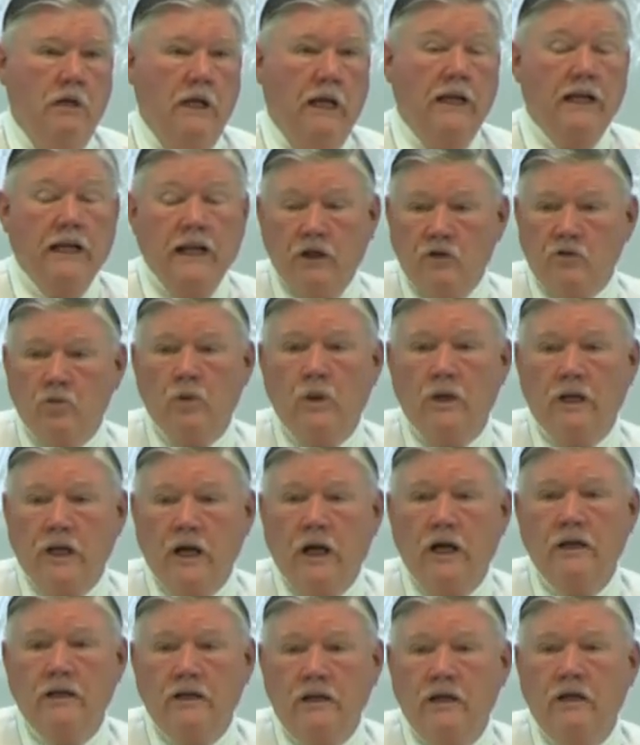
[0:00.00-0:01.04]
And that's what
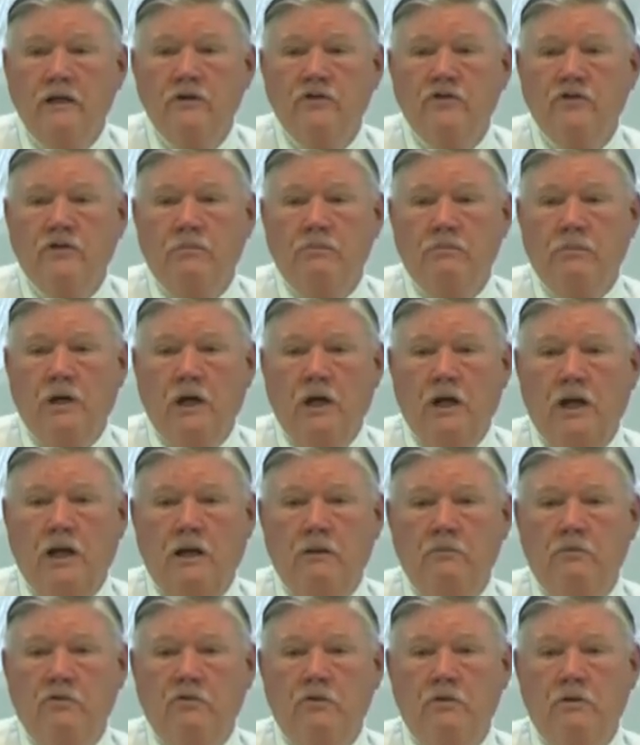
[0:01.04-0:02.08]
God does
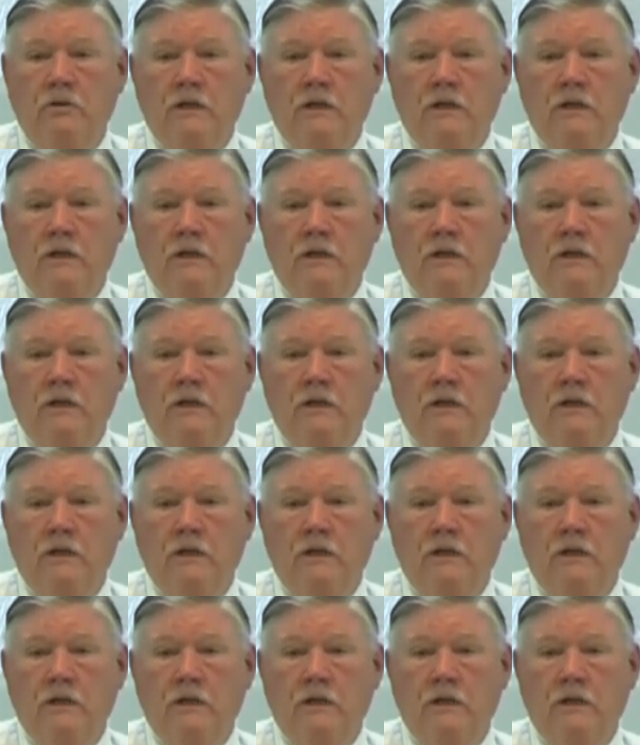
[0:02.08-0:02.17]
sometimes.